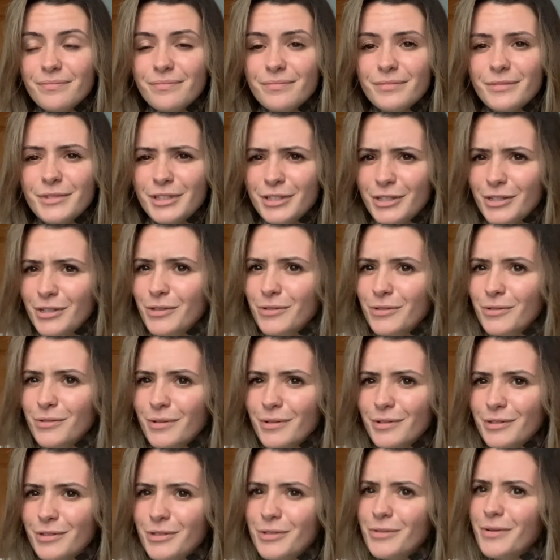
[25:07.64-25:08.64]
Do
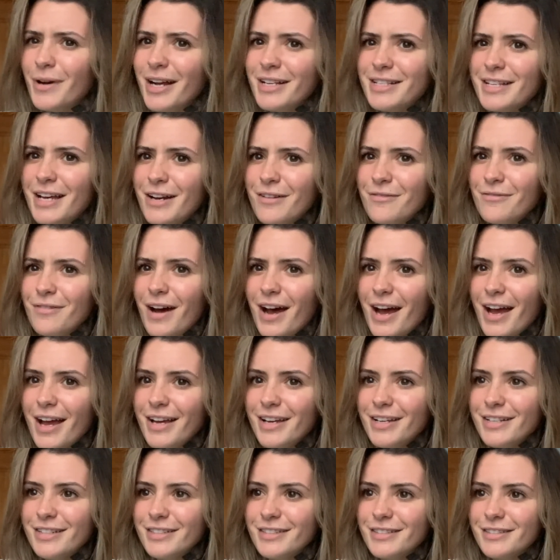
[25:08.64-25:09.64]
you identify?
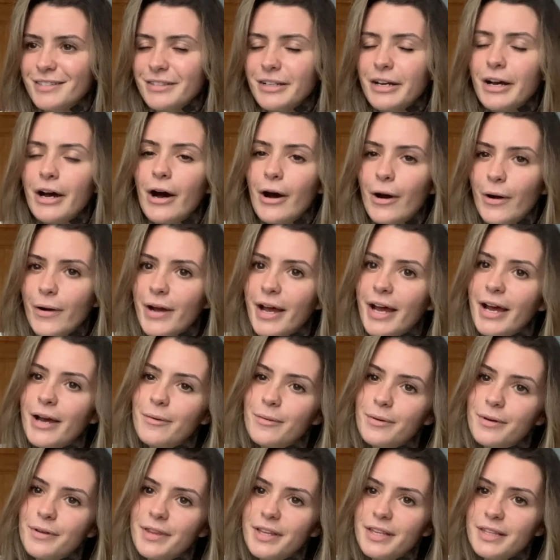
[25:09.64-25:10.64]
Okay,
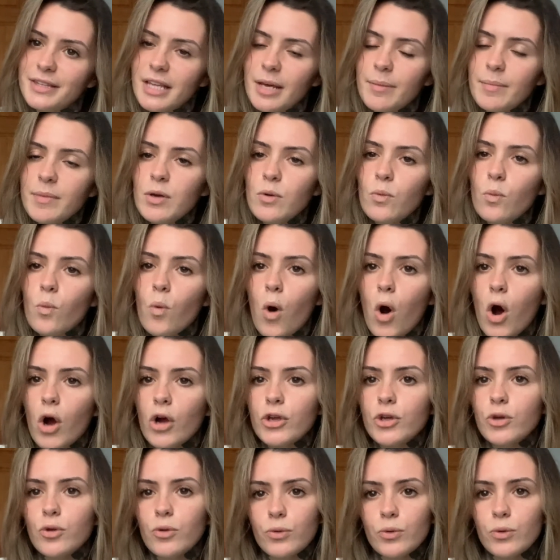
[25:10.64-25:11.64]
well then let me walk
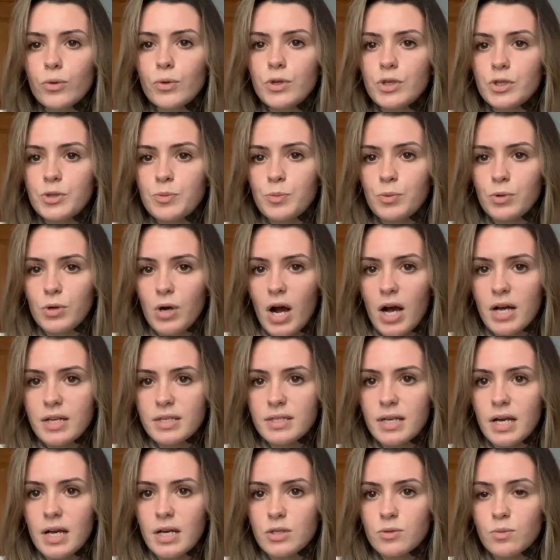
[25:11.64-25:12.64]
you through this
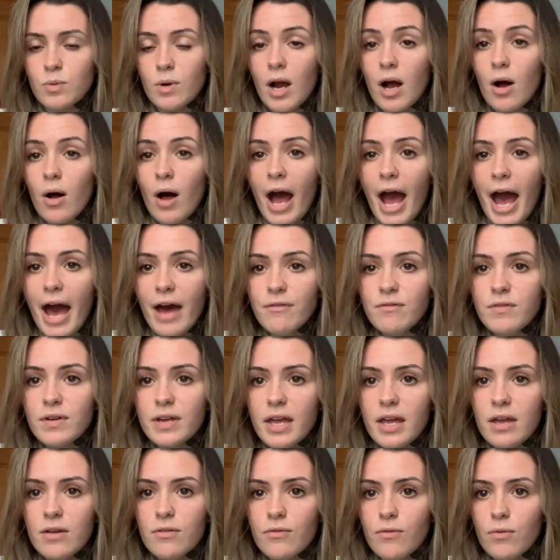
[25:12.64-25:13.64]
process where I'll
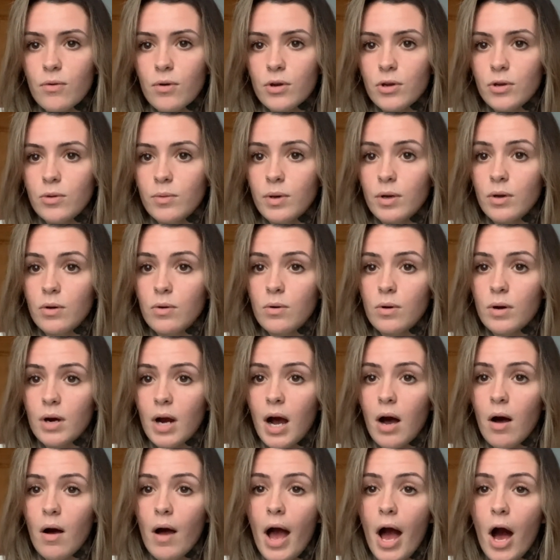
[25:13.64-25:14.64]
advocate for you in court.
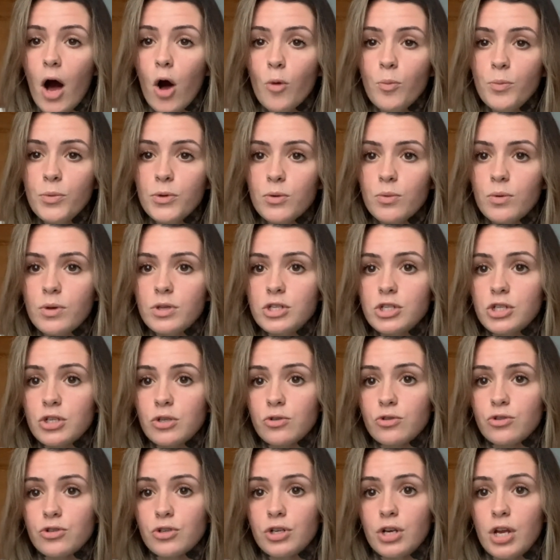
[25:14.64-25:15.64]
I'll help you with
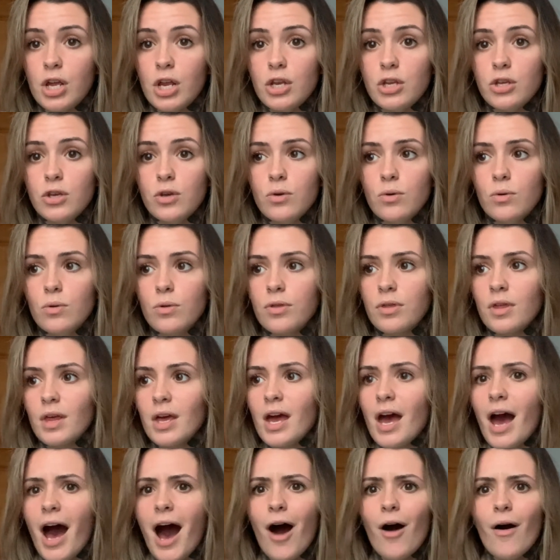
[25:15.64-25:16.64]
children and youth.
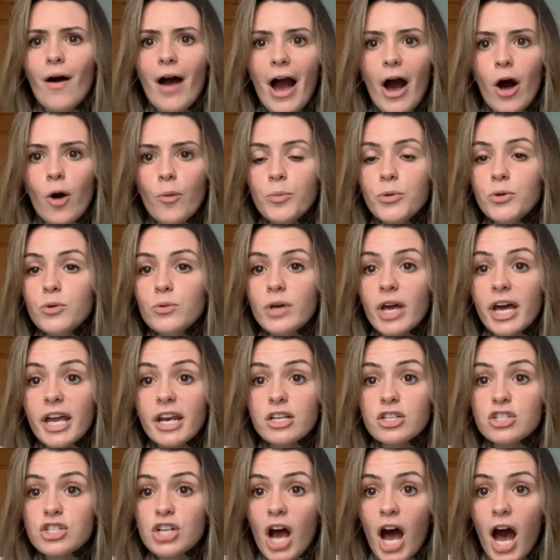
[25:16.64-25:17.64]
I'll help you get a
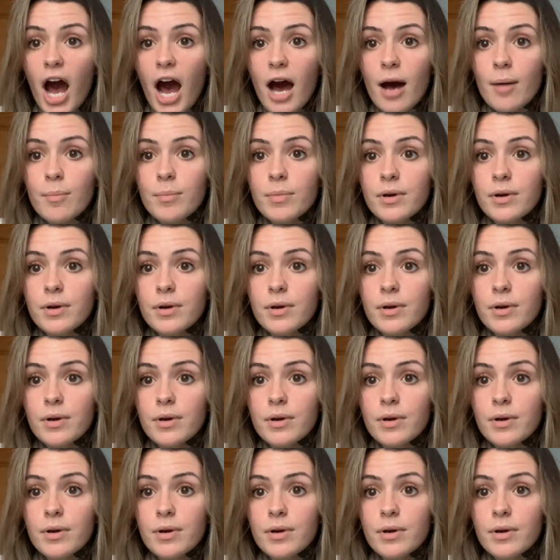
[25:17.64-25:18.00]
job.